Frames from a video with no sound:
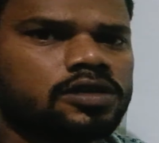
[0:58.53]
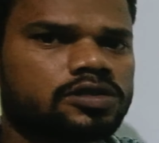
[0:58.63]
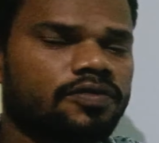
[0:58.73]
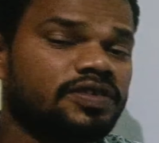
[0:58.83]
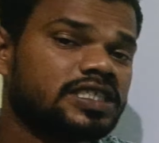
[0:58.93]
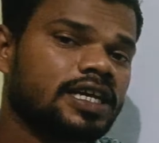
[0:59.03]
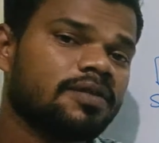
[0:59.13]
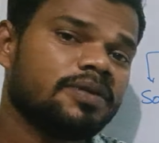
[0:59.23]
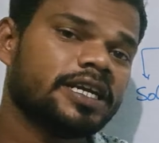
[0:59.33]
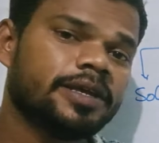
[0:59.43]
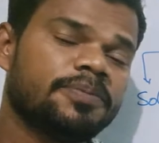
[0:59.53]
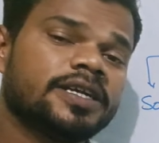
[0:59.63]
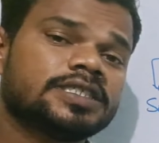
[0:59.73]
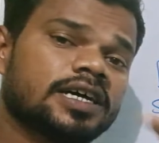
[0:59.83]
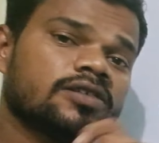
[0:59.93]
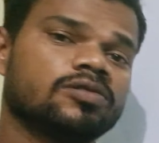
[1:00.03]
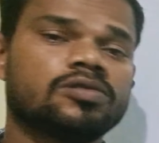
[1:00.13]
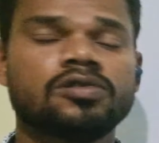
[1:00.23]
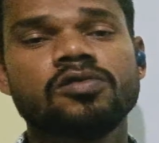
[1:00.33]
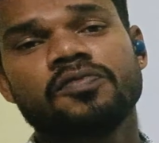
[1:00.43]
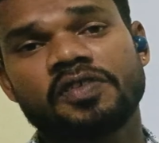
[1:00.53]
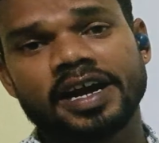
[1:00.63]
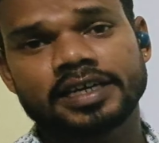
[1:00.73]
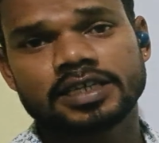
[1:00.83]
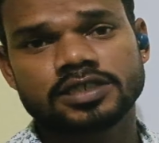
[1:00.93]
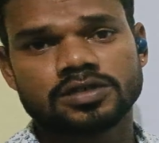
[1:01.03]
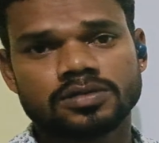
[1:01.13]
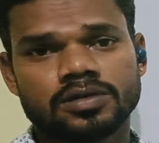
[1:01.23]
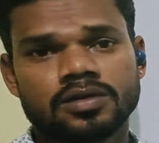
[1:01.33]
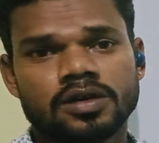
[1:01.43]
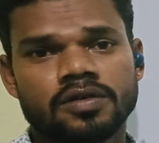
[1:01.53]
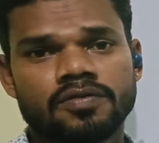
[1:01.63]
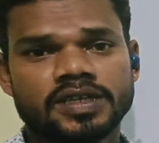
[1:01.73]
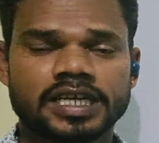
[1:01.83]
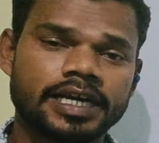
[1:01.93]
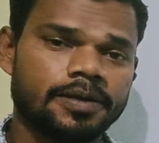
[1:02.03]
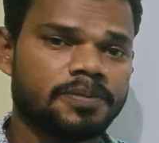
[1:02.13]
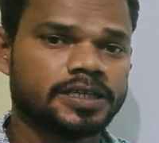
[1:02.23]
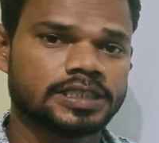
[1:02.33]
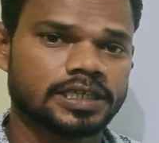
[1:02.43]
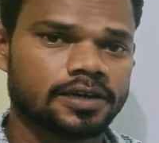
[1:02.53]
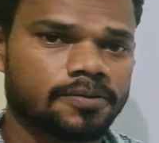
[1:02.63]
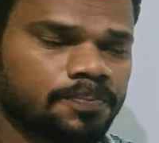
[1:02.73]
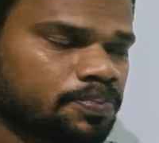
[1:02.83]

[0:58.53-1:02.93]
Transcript: So which can be depends on two factors which can depends here.